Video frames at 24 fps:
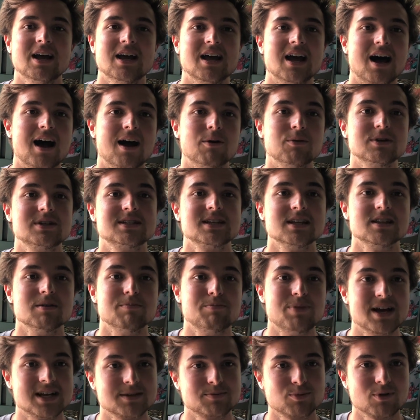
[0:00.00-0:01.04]
I would say the
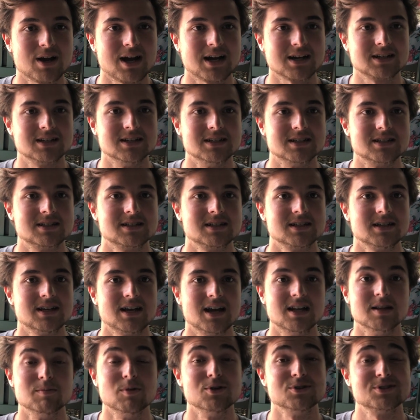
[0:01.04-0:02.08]
best practice
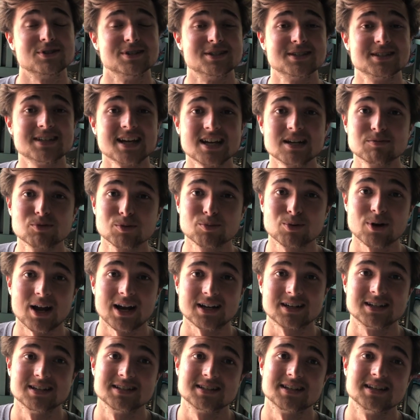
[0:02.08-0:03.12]
and the most sustainable
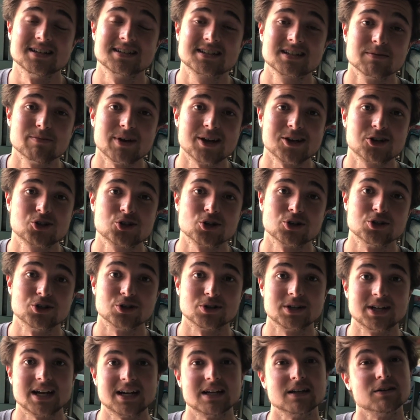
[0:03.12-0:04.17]
practice is to make sure you're
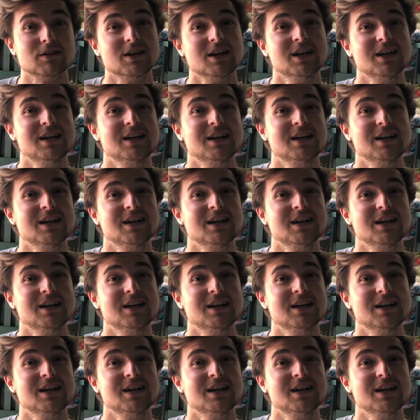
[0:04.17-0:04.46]
getting